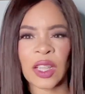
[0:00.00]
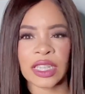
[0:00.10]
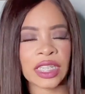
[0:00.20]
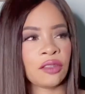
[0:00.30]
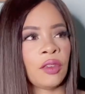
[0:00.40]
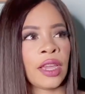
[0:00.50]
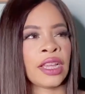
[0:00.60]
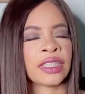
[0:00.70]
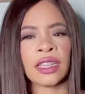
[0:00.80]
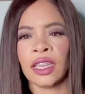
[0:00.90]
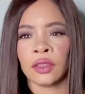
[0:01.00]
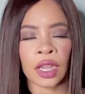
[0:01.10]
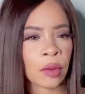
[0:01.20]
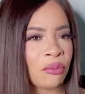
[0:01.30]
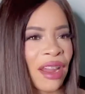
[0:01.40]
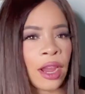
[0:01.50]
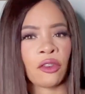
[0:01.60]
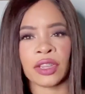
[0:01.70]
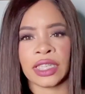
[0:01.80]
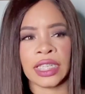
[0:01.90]
serious, not a
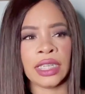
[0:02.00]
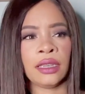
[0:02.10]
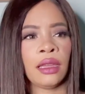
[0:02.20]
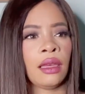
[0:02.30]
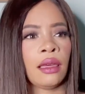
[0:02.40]
priority.